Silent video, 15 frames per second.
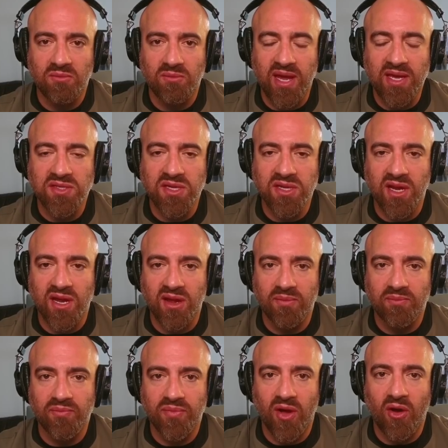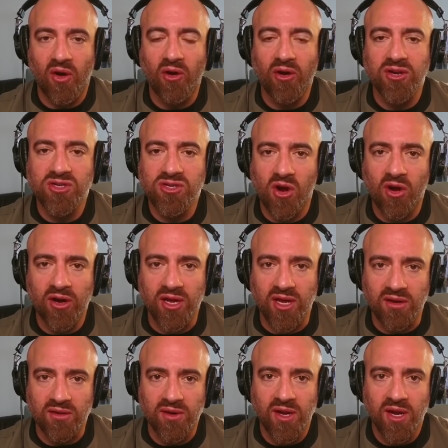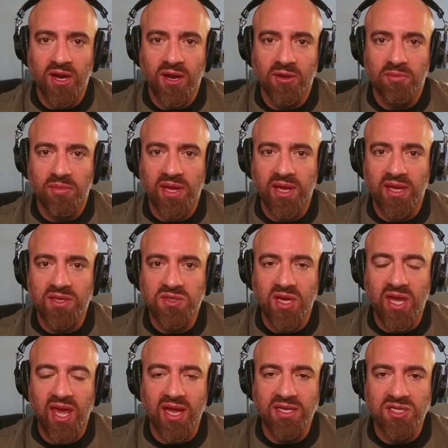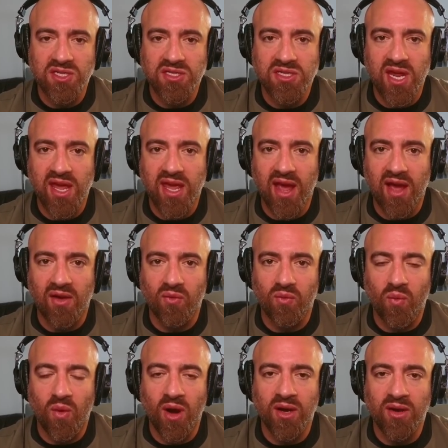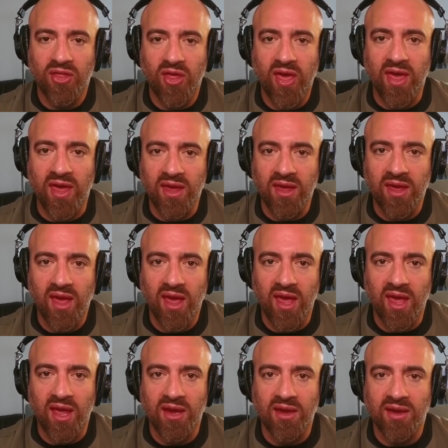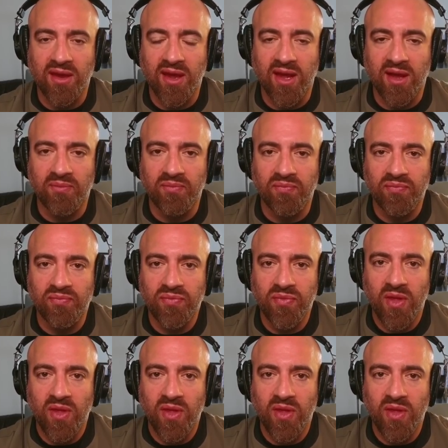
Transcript: makes it a hard target, because you can't just take out one thing and and